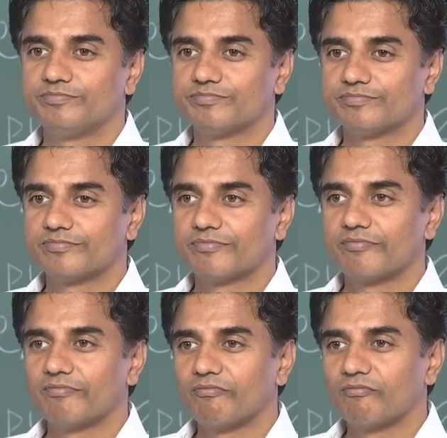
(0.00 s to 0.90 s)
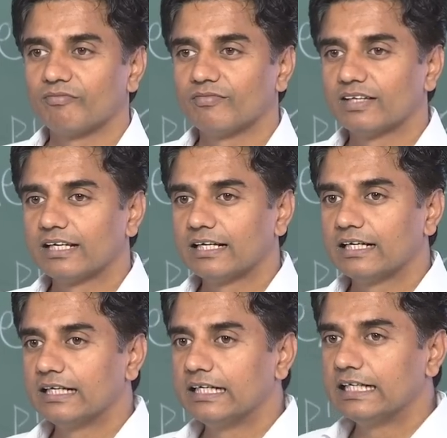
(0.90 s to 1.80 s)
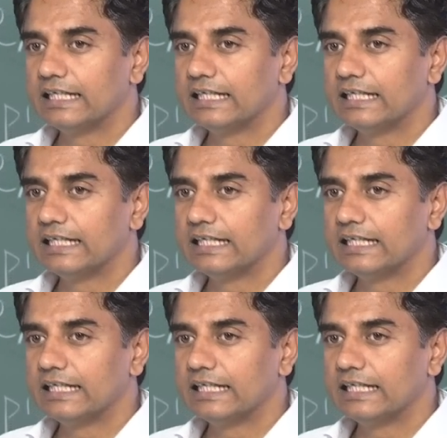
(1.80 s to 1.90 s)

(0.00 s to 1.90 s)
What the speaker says: Nothing is said.